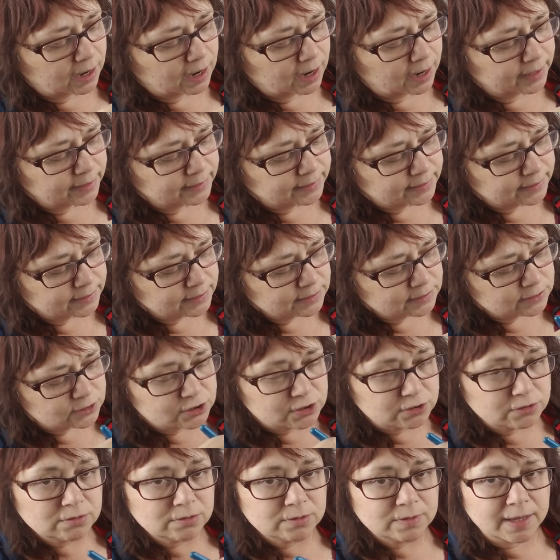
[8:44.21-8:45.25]
I didn't
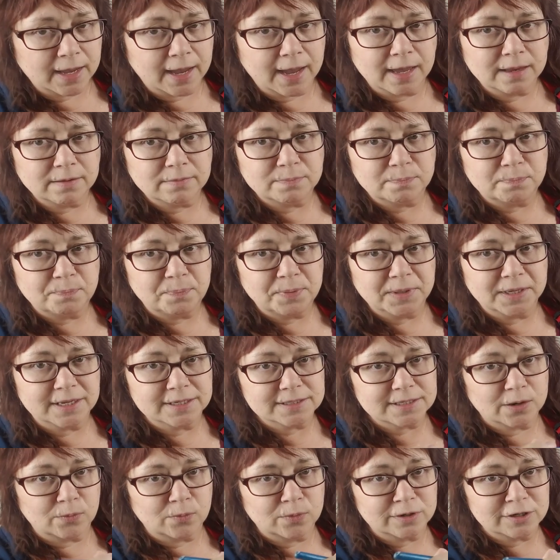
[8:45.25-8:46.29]
do that
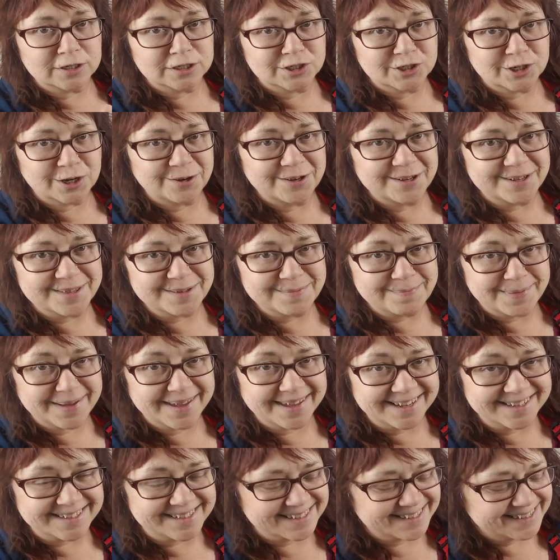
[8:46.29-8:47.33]
because I wanted to show you the
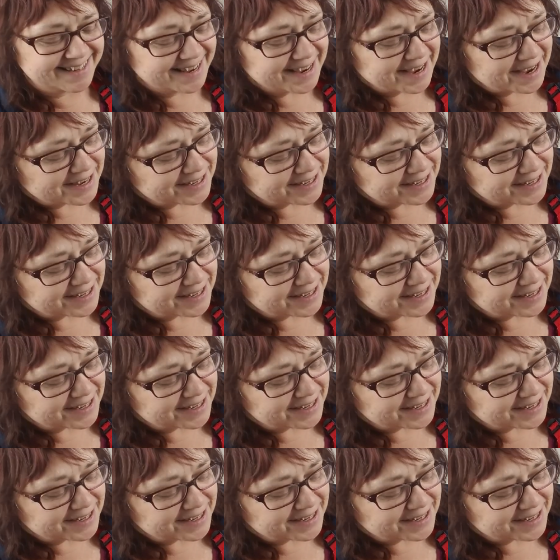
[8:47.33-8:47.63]
bits.